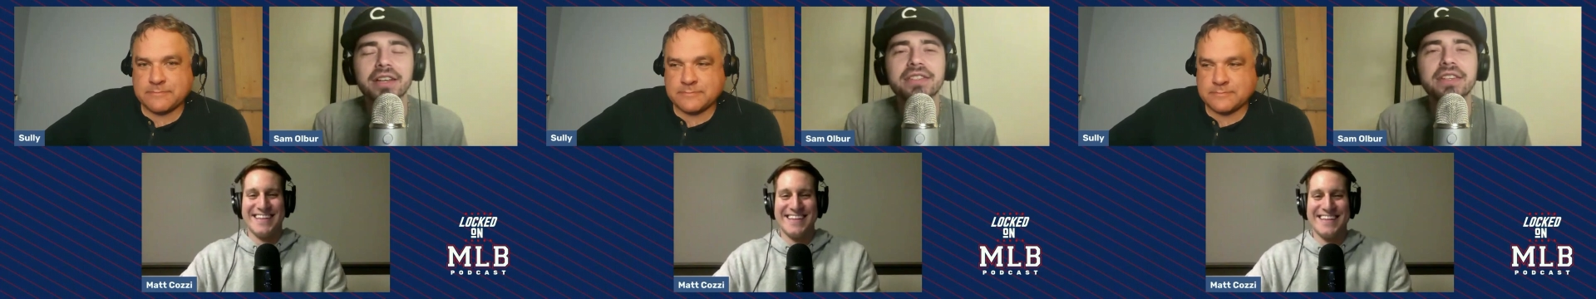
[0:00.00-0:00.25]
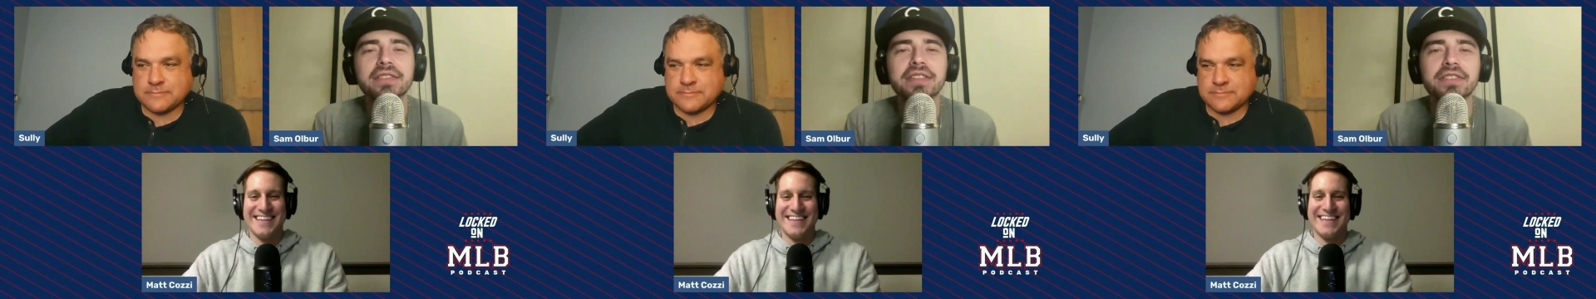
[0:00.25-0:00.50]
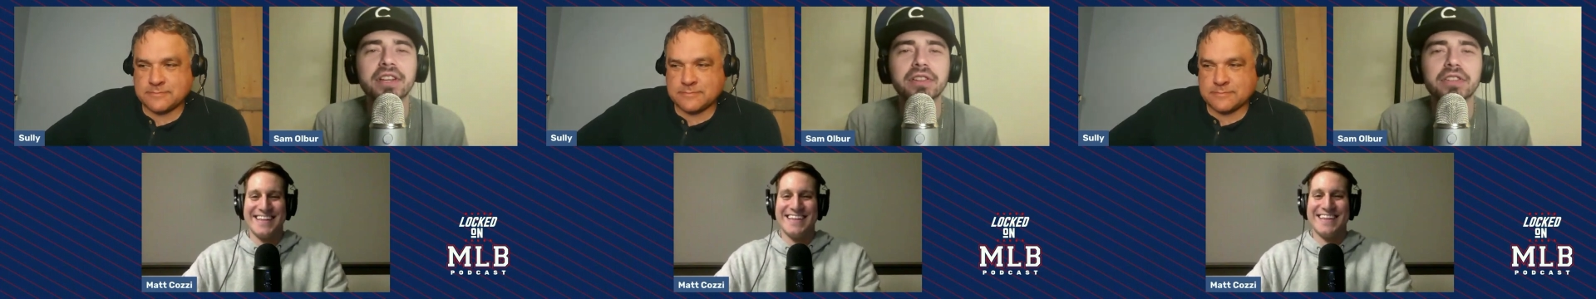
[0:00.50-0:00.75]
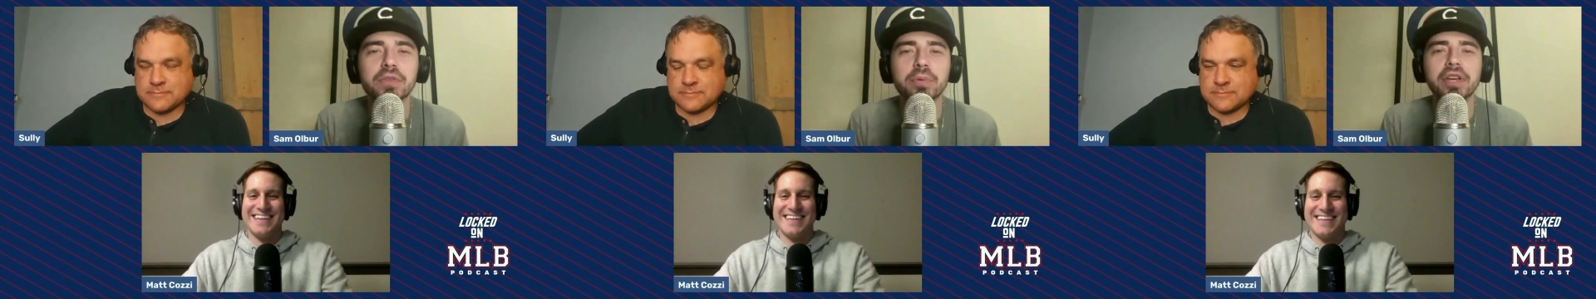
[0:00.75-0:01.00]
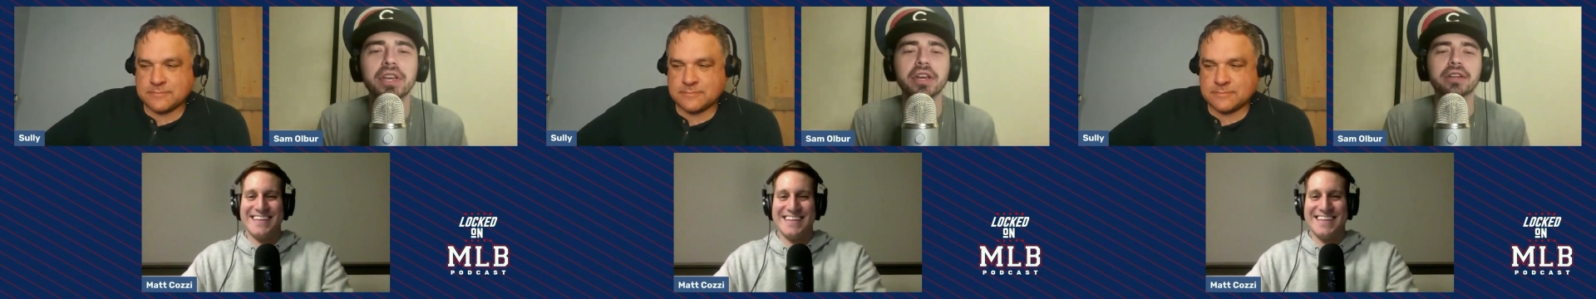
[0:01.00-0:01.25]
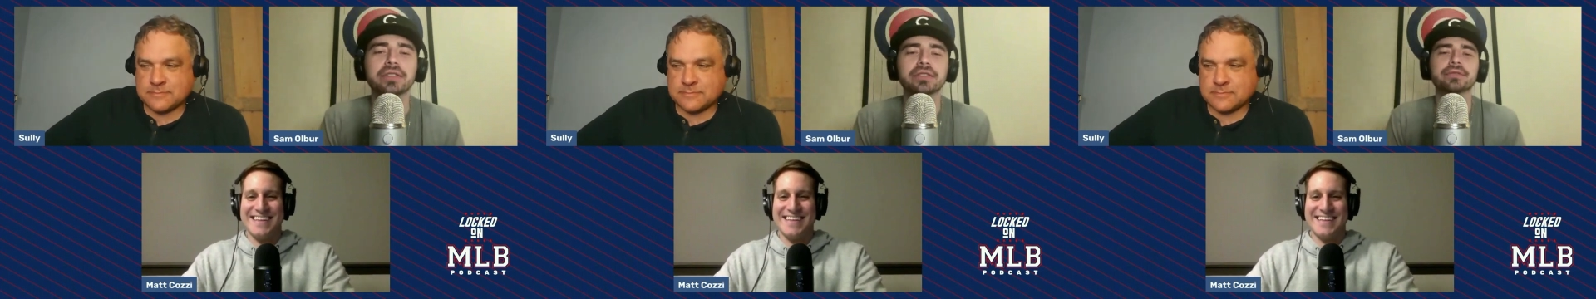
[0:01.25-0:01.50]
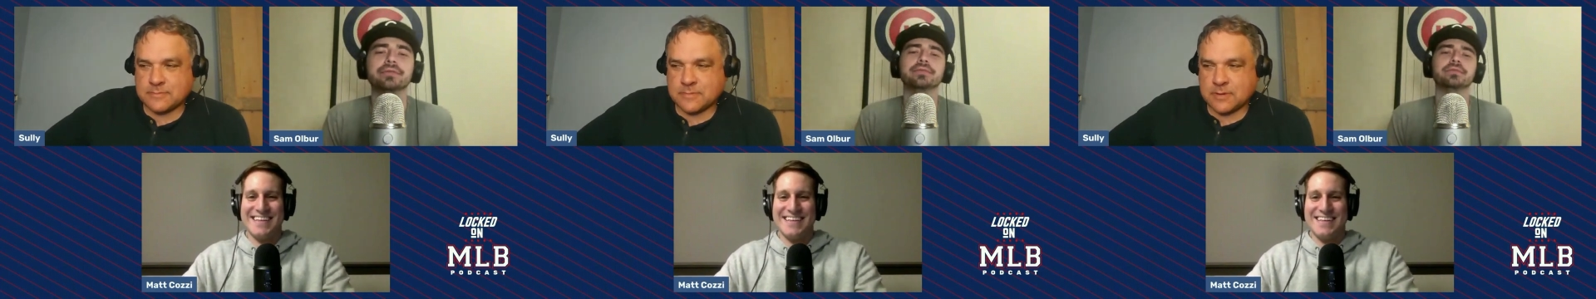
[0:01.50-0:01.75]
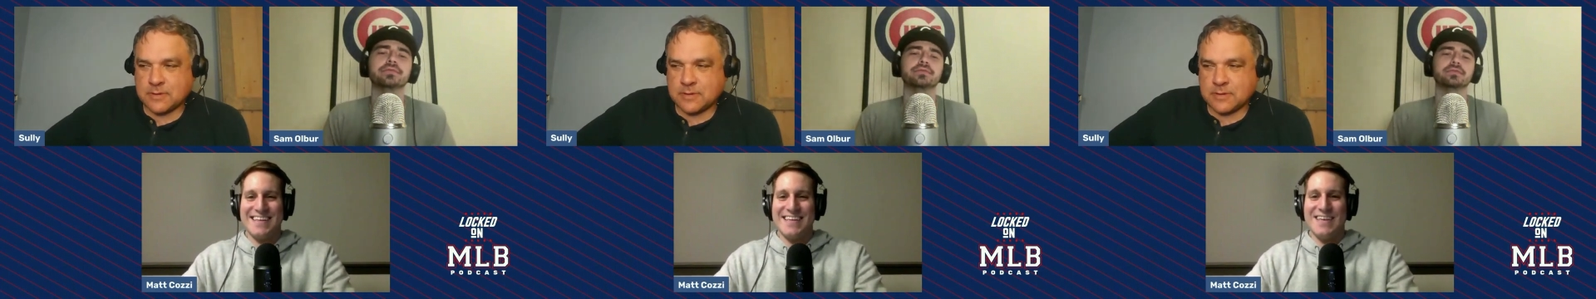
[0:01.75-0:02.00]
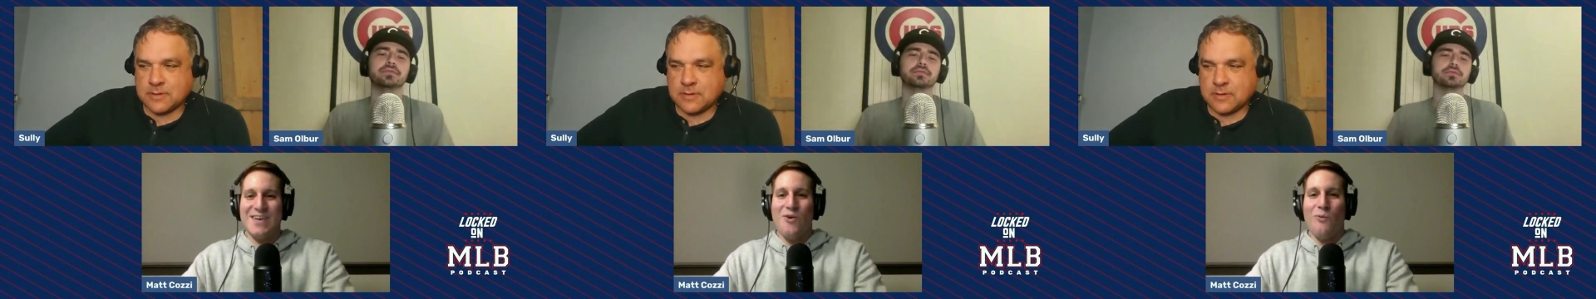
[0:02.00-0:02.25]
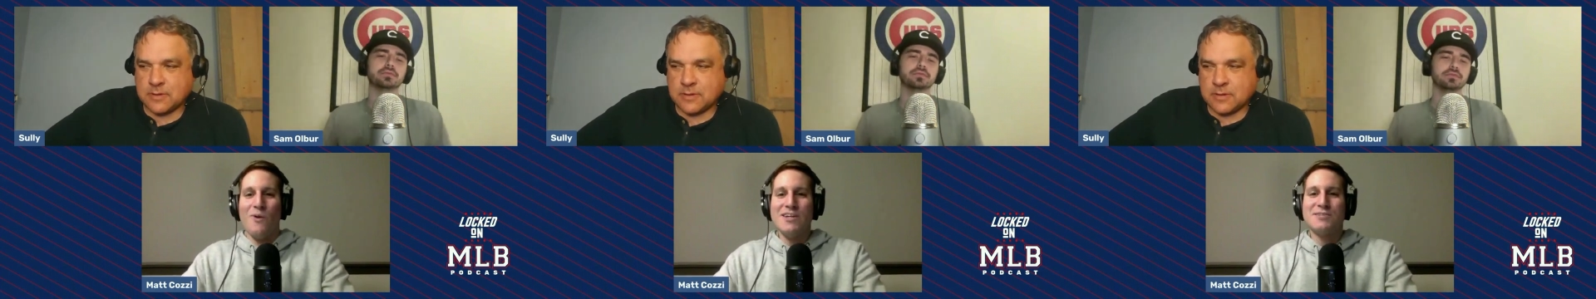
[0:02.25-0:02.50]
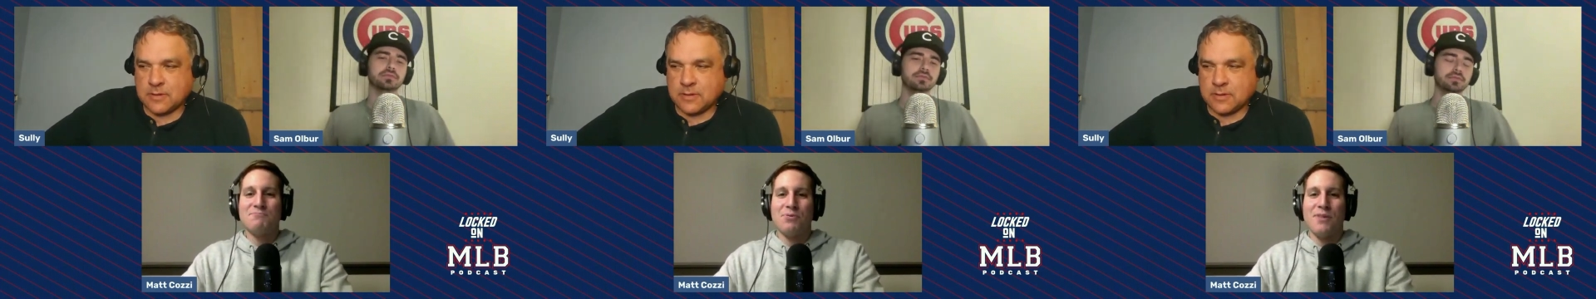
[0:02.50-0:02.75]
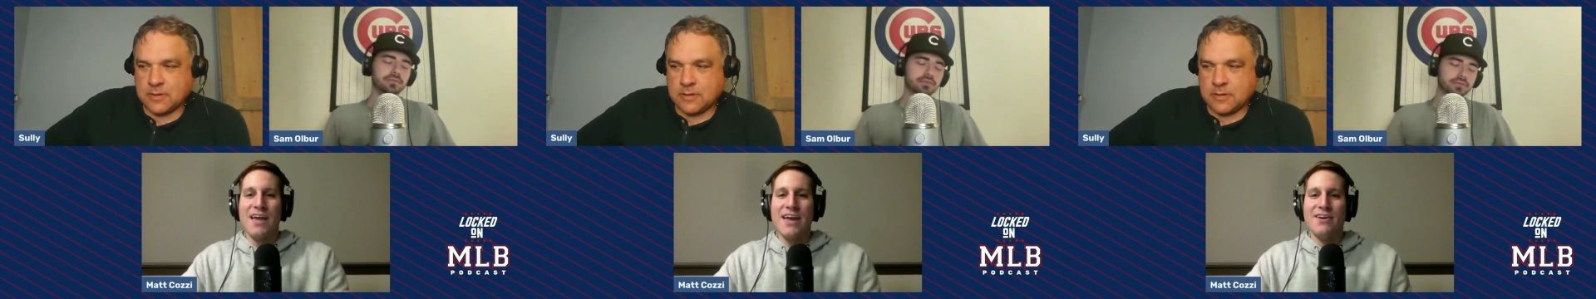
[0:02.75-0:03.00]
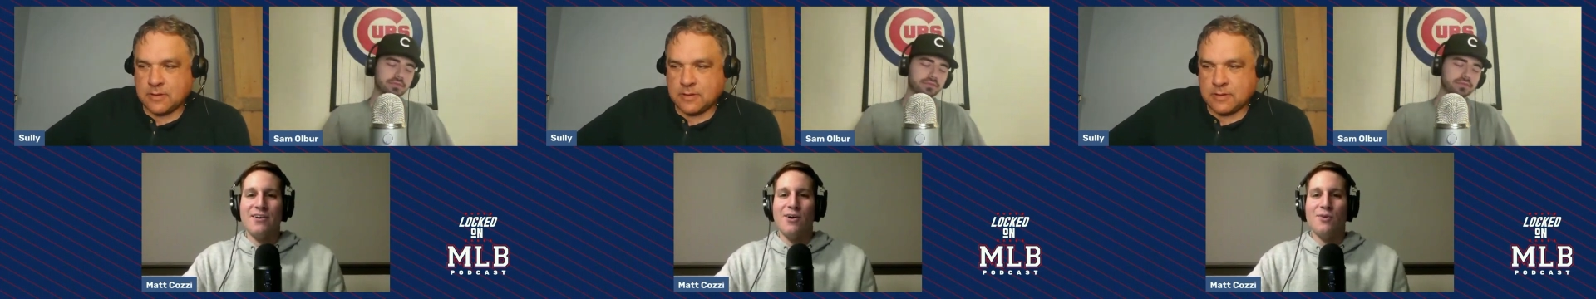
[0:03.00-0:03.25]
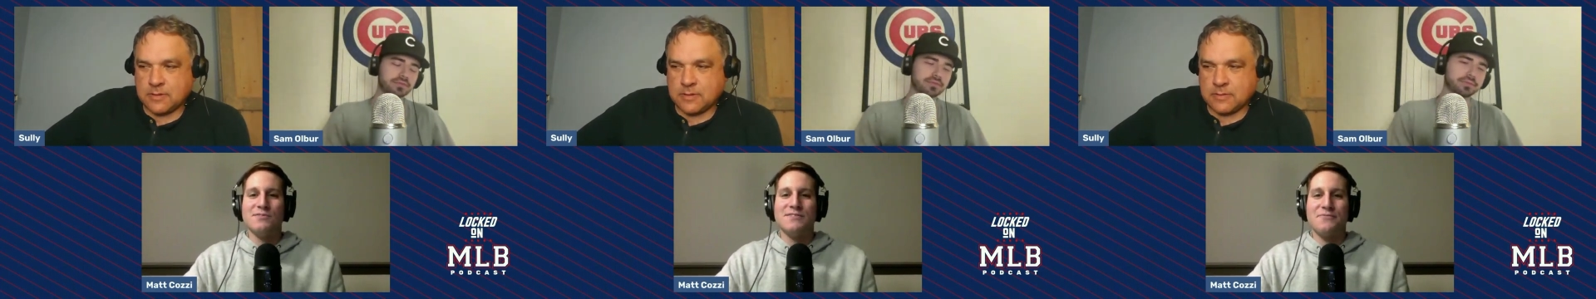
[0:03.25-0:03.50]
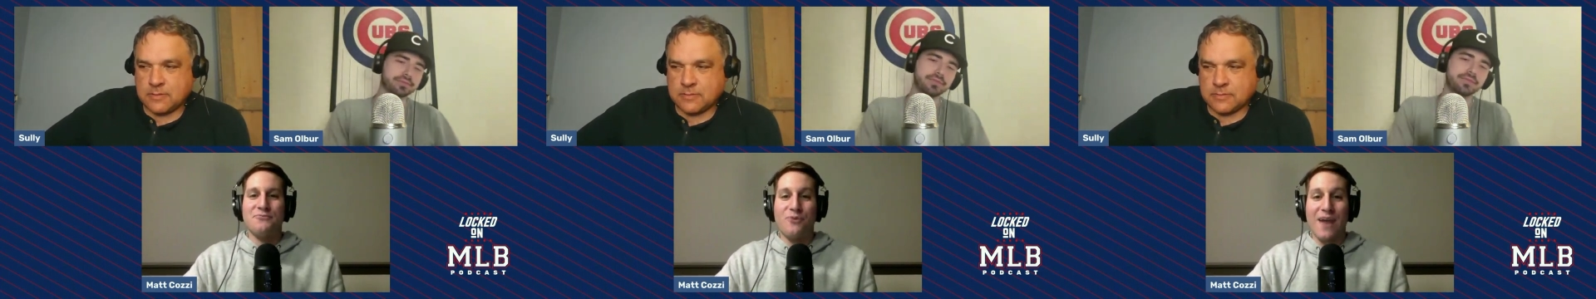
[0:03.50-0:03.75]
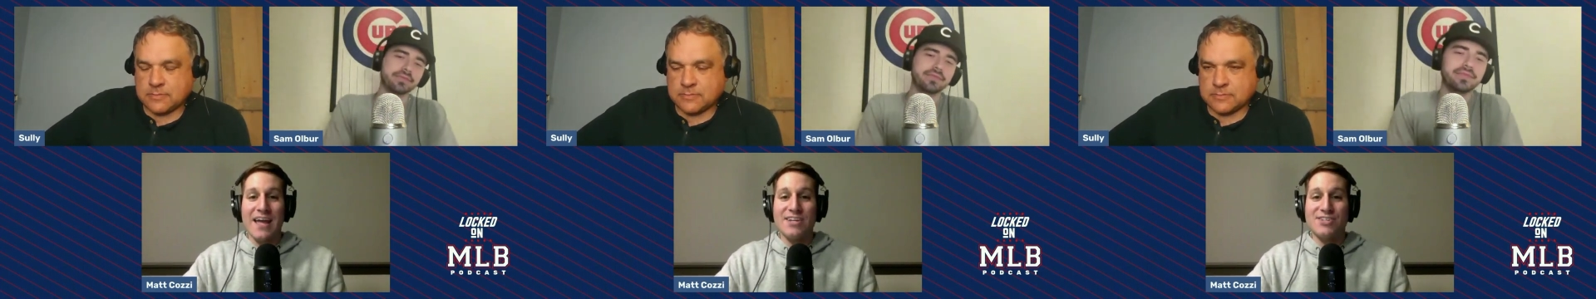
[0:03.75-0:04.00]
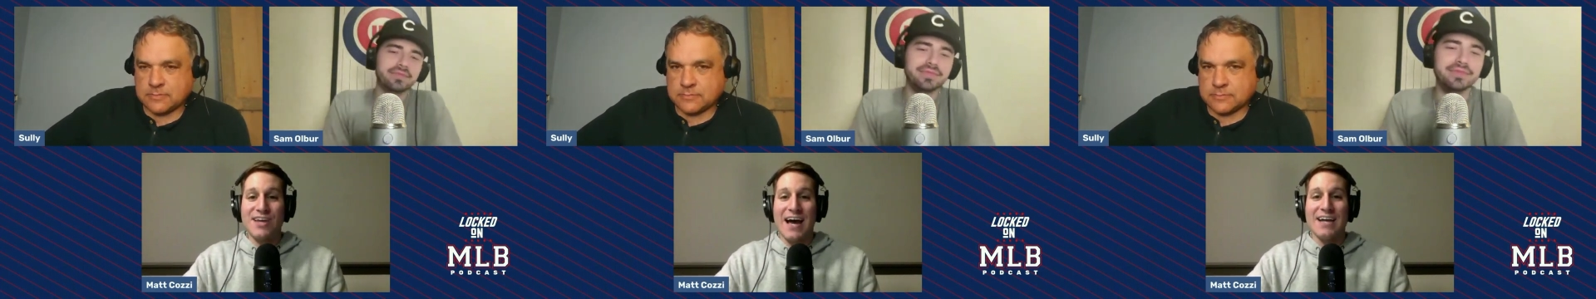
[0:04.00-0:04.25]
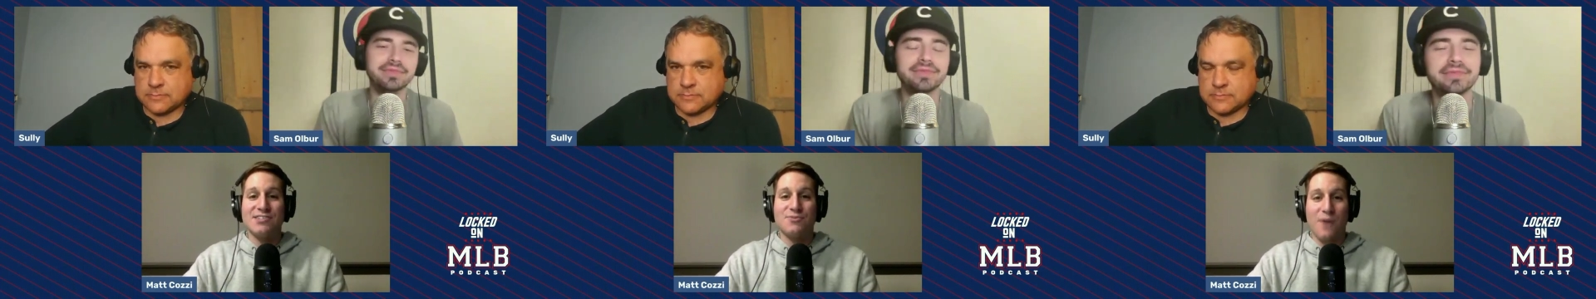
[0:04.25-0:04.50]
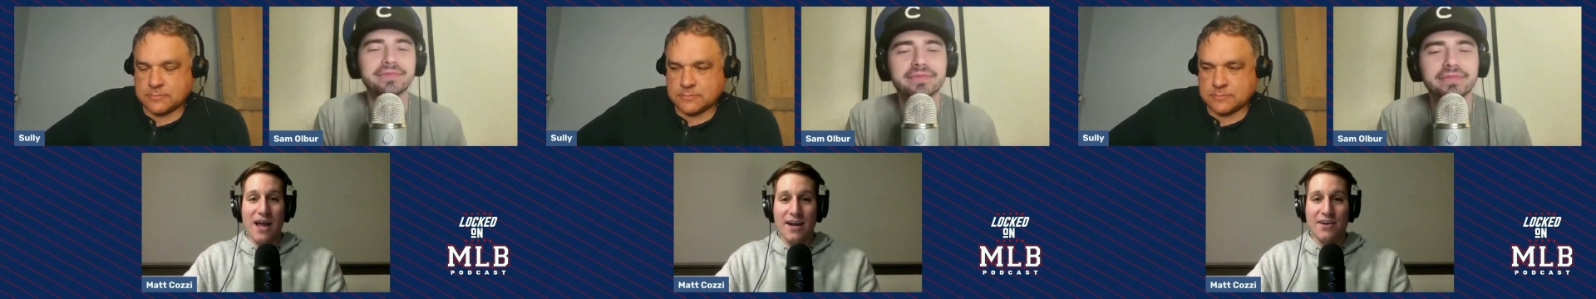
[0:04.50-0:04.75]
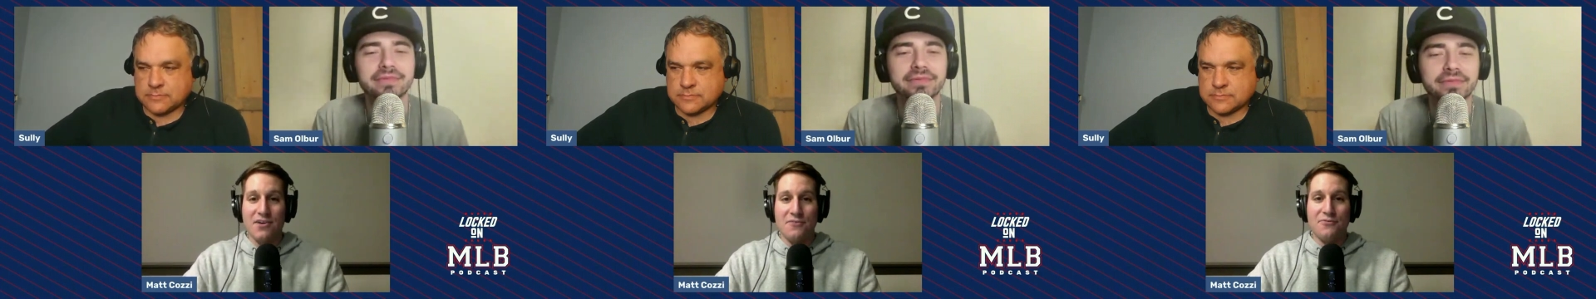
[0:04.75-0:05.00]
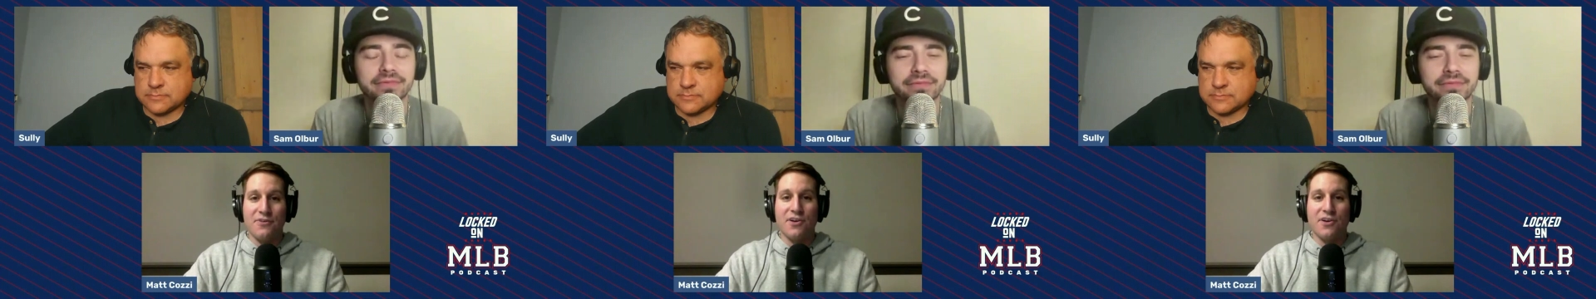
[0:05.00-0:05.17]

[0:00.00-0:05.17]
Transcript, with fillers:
Speaker 1: uh, statistically speaking, which player holds the franchise record